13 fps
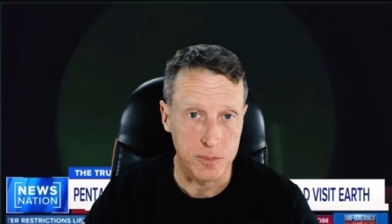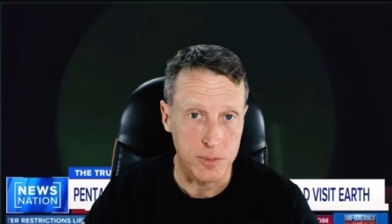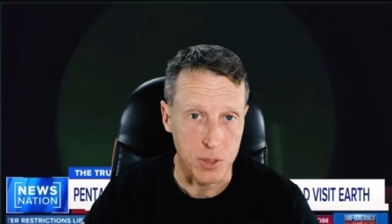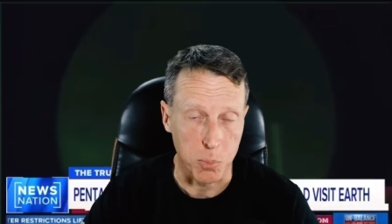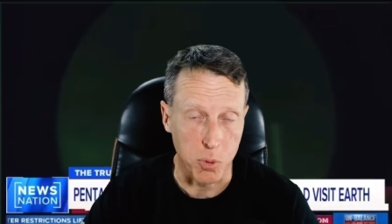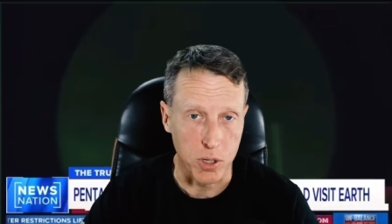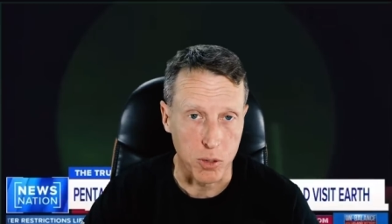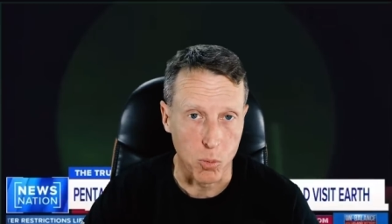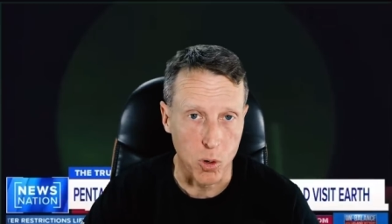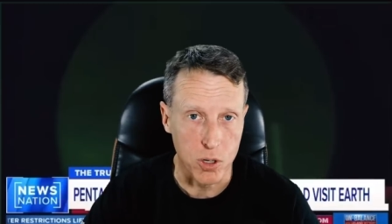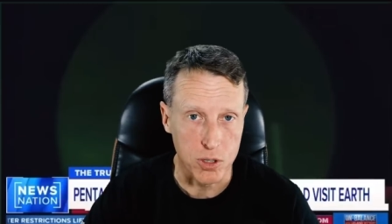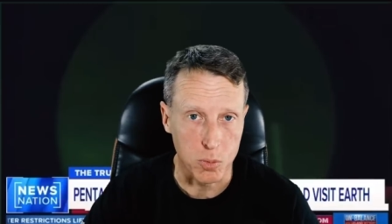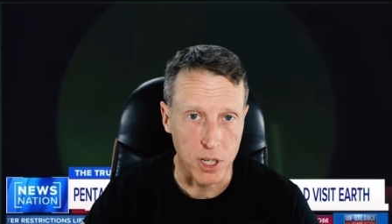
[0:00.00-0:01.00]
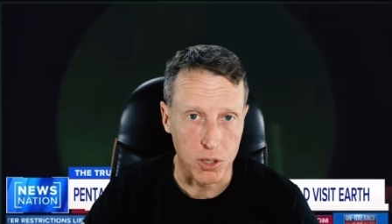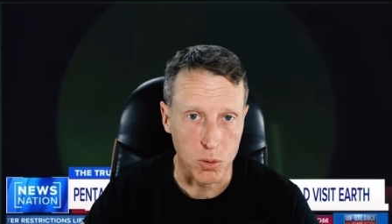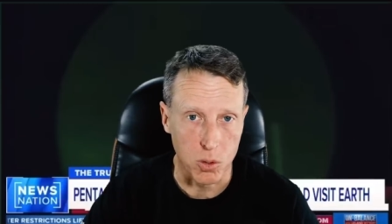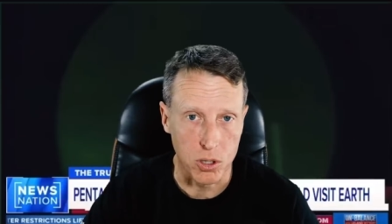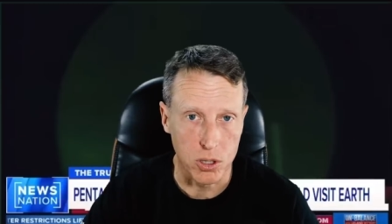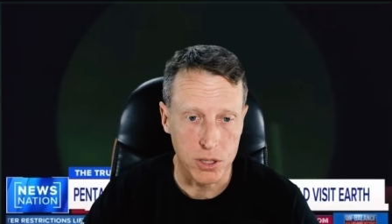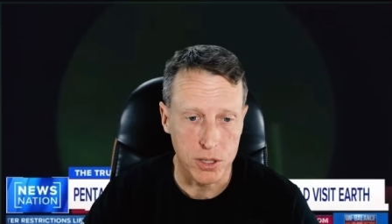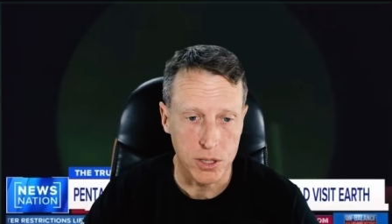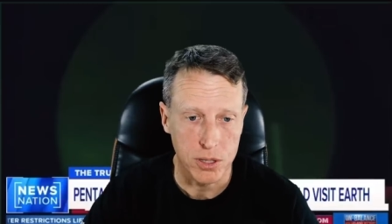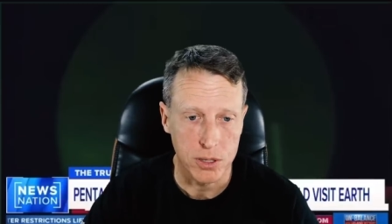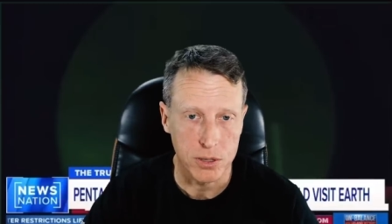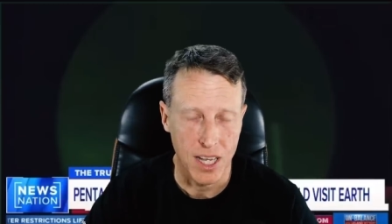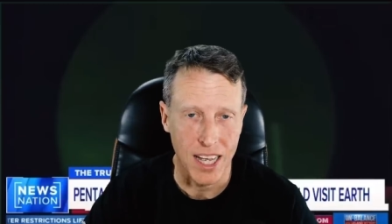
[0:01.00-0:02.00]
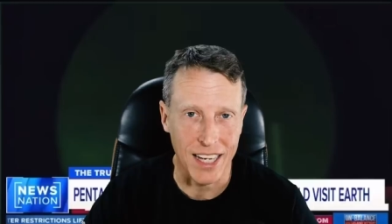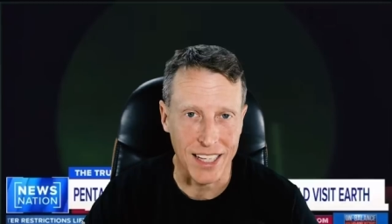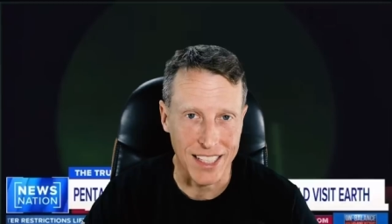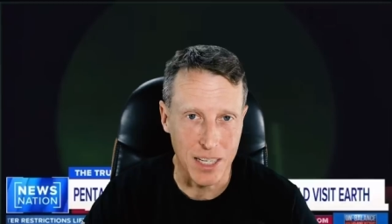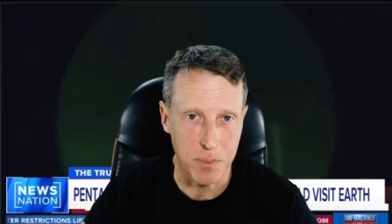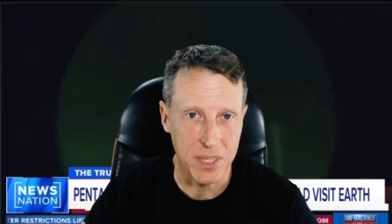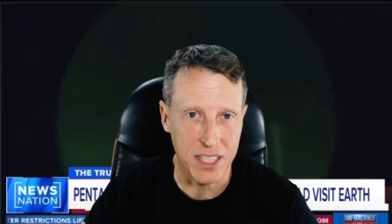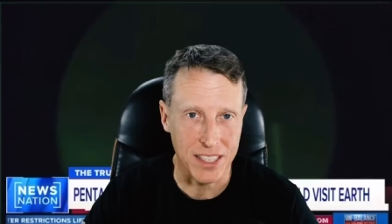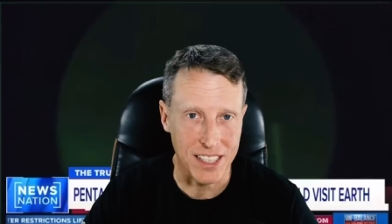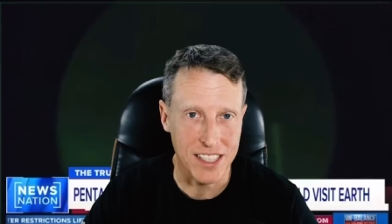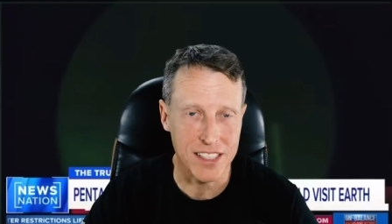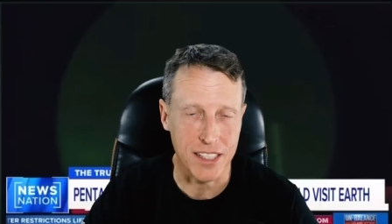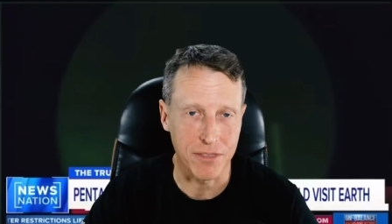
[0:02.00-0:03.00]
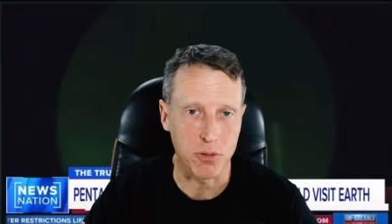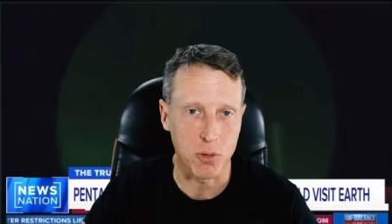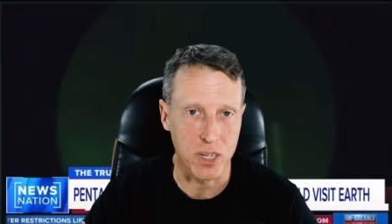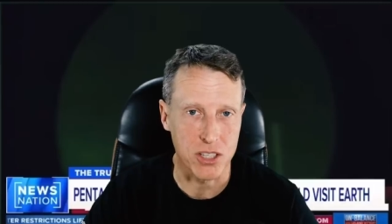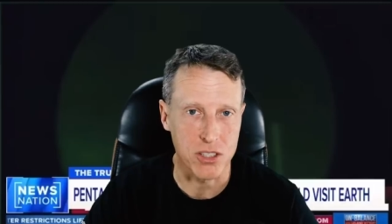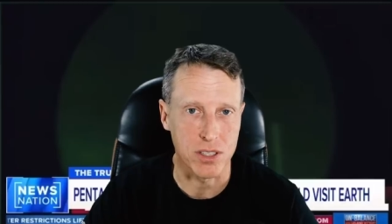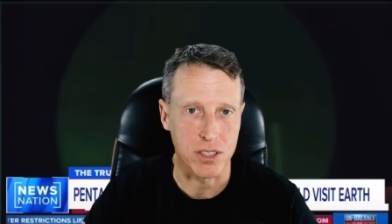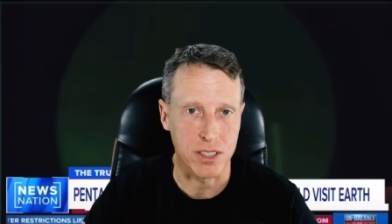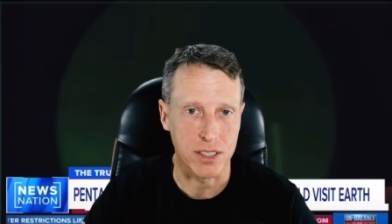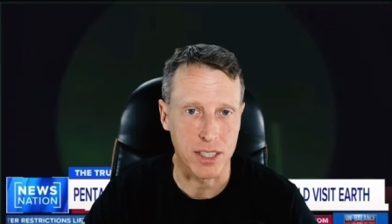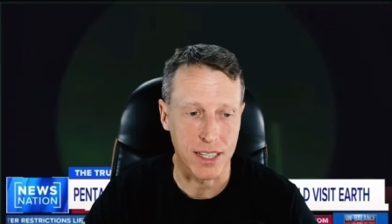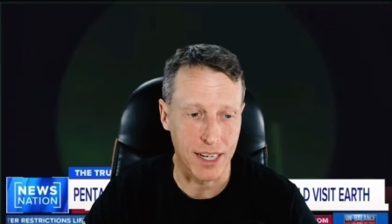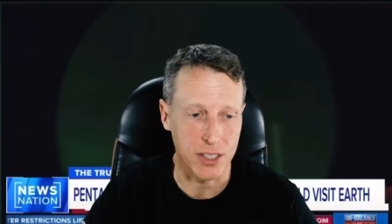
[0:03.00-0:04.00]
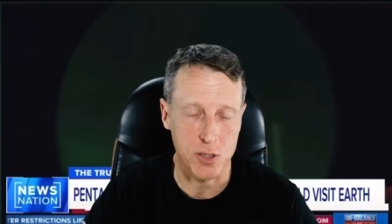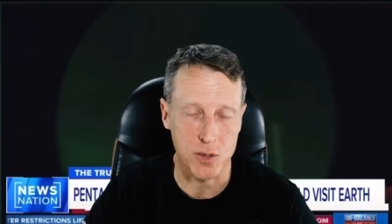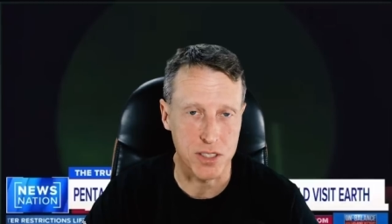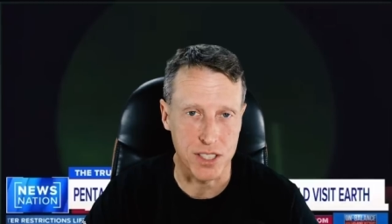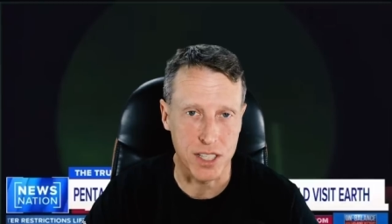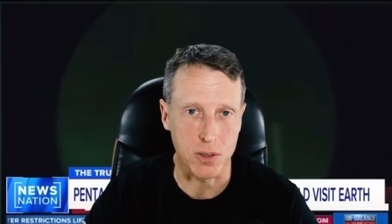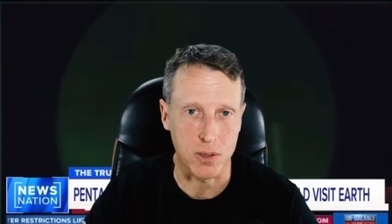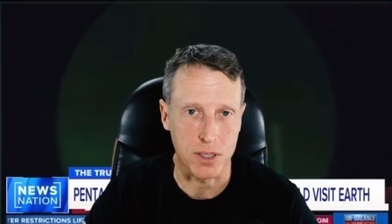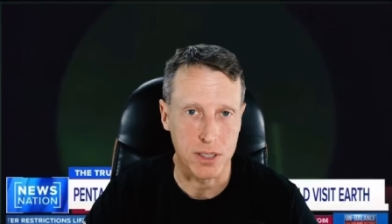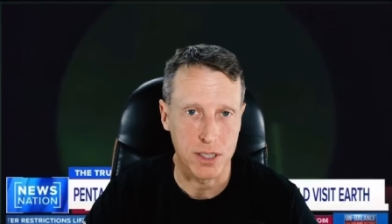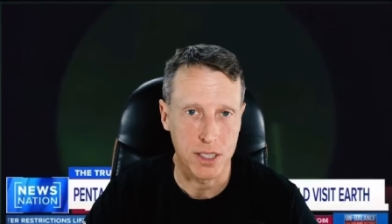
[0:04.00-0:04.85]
supporting wars around the world and keeping this information actually secret.